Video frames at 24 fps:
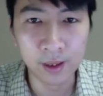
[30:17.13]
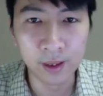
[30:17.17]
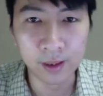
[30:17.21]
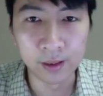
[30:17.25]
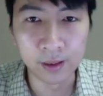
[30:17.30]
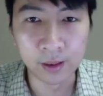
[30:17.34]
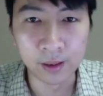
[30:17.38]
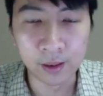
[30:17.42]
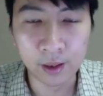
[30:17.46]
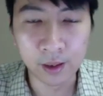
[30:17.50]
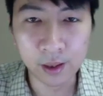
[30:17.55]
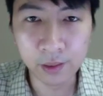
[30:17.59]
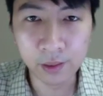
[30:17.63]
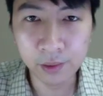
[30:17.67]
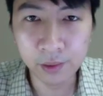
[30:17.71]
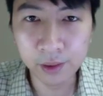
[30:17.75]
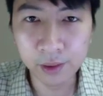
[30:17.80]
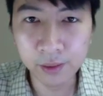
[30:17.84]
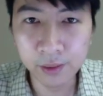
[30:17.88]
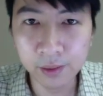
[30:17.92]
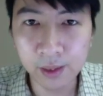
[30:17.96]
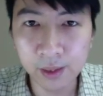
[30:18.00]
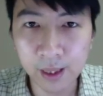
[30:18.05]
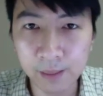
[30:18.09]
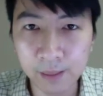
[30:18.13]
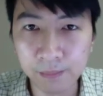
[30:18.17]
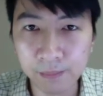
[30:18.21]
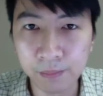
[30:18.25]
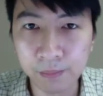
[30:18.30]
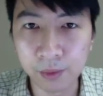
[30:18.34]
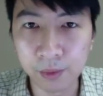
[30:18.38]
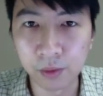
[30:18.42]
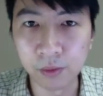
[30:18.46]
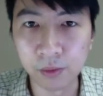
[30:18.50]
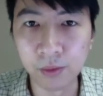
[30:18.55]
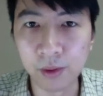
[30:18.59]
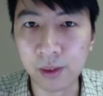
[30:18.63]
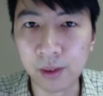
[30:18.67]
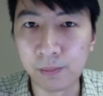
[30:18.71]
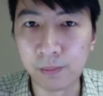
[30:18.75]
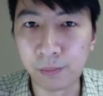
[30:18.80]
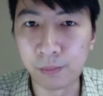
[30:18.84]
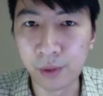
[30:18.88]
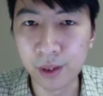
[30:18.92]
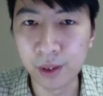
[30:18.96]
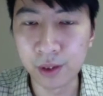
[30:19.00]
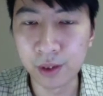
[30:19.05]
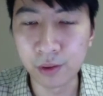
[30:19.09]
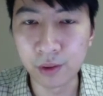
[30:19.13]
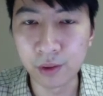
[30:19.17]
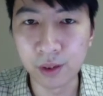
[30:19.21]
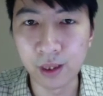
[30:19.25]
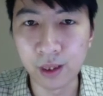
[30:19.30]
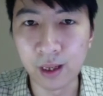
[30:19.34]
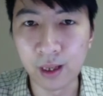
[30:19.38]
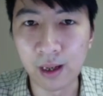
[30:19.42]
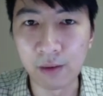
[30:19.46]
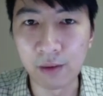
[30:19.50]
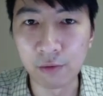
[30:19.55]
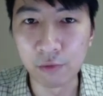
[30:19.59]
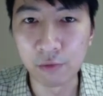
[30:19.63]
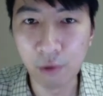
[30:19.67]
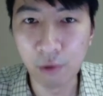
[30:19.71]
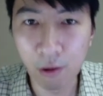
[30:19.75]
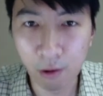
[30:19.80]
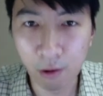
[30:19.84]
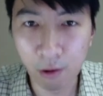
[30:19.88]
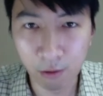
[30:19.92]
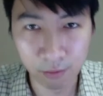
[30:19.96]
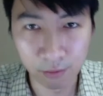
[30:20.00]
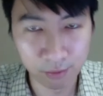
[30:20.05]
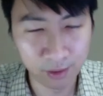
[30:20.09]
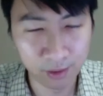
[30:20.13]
the current temple, the priesthoods are wrong.